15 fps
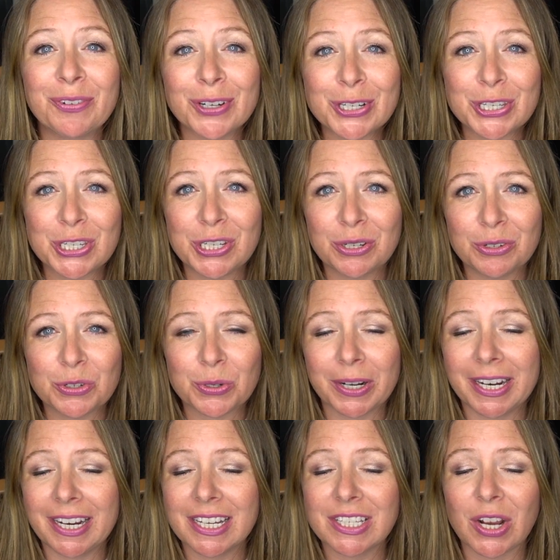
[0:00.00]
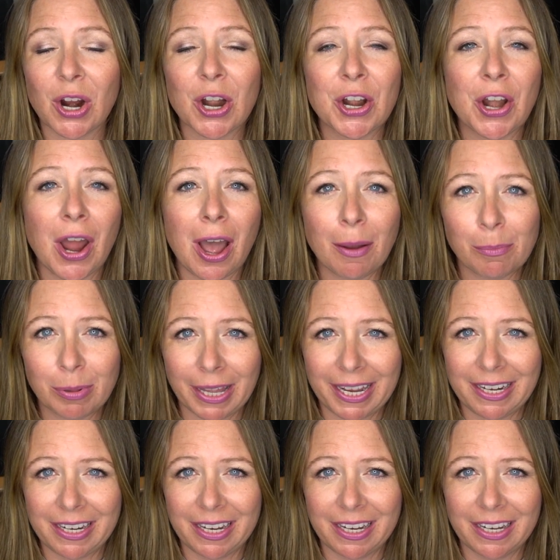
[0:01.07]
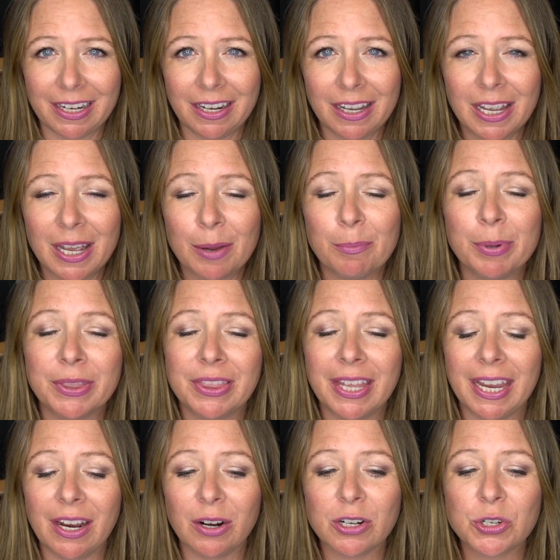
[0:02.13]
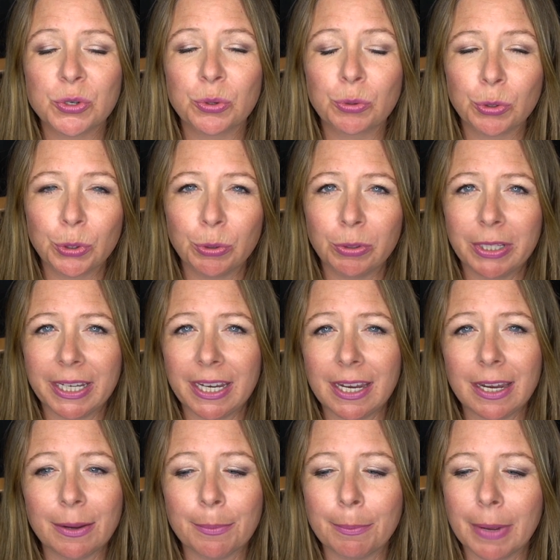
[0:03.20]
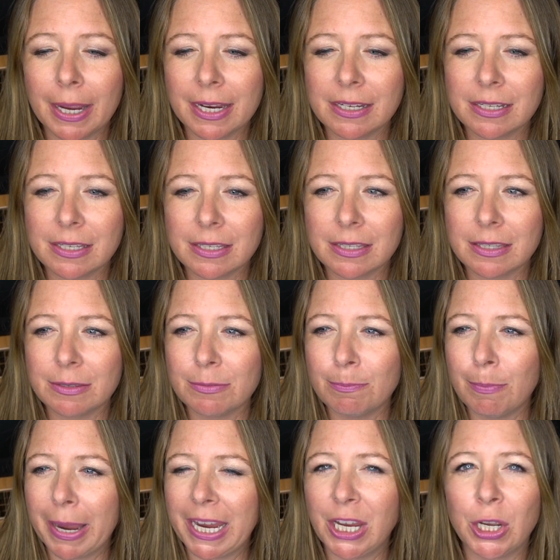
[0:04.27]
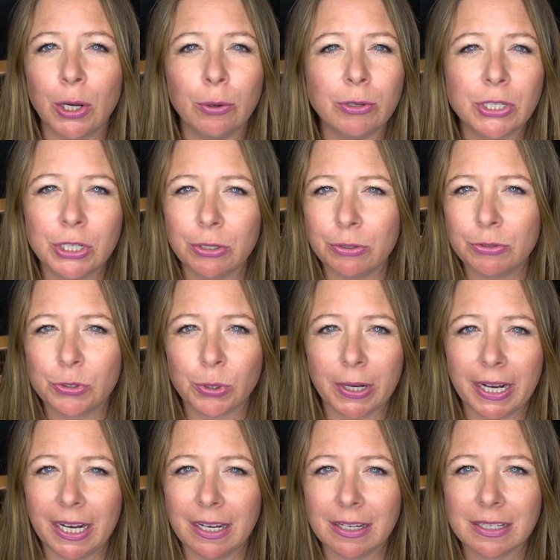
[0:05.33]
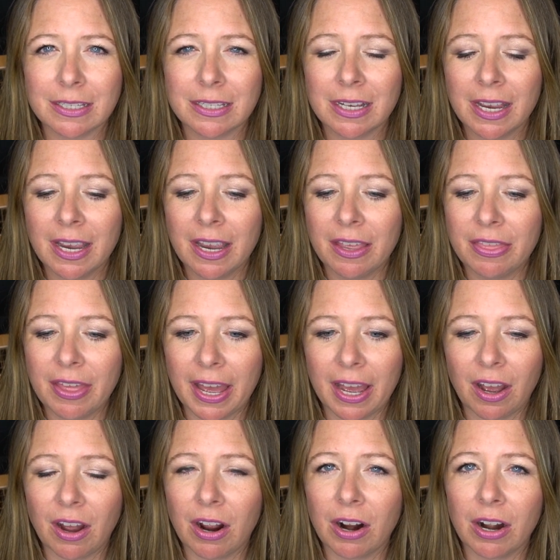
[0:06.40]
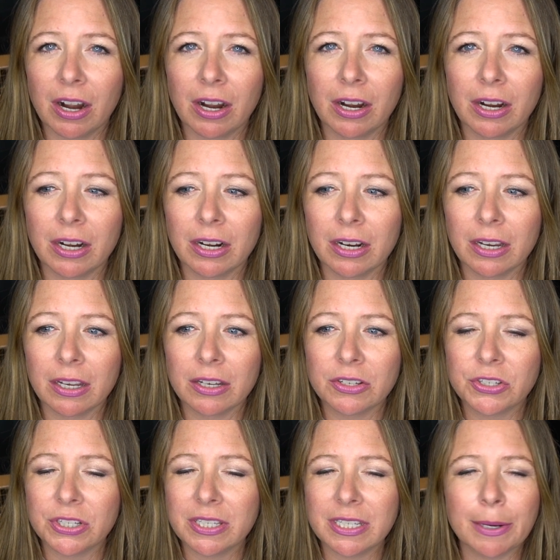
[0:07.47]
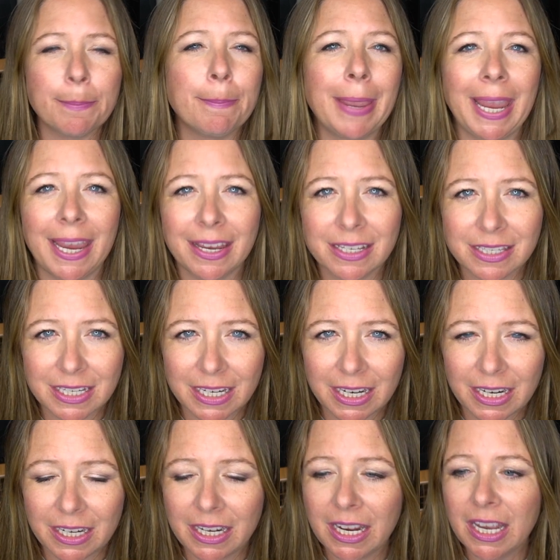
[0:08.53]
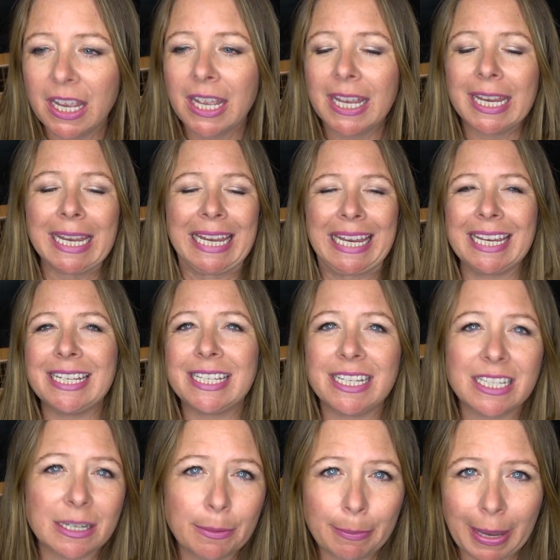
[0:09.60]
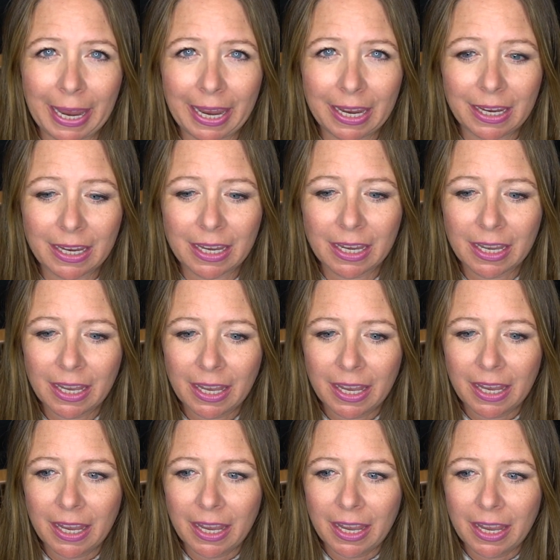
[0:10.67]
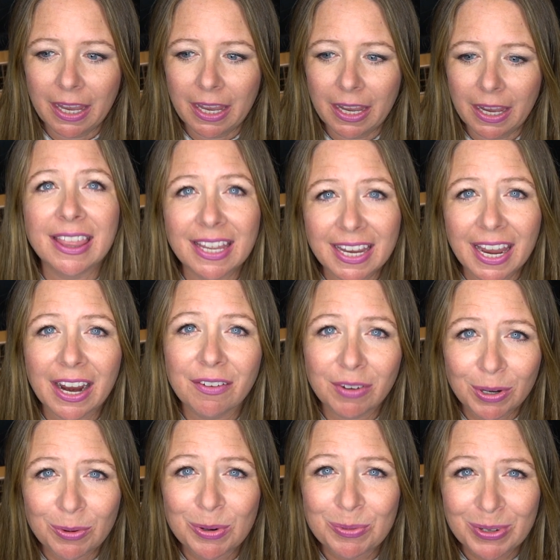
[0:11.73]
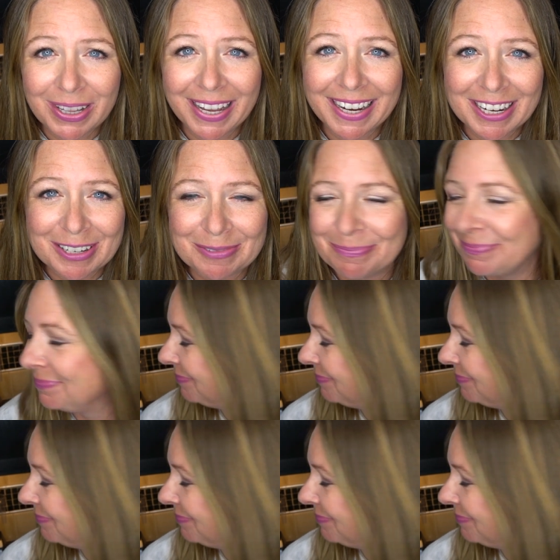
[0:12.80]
First two drinks are not blended, but they are truly my go-to drinks that are just amazing. Easy to make. I think everyone will like them.